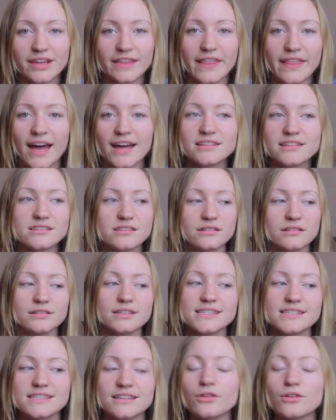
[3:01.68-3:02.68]
like that. So
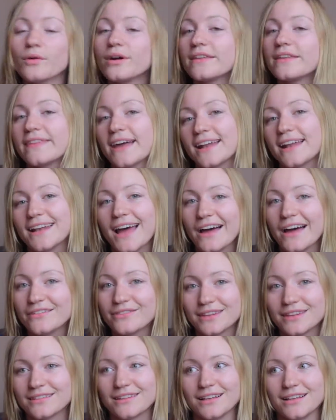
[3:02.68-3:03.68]
it's annoying
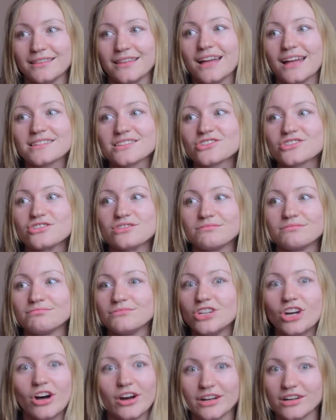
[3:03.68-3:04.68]
that that's
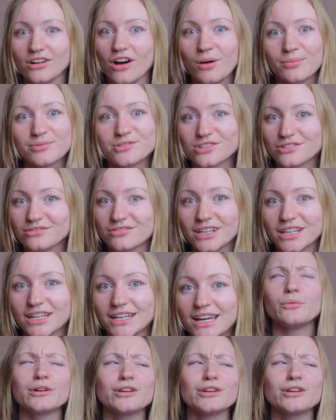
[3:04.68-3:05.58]
not an option really.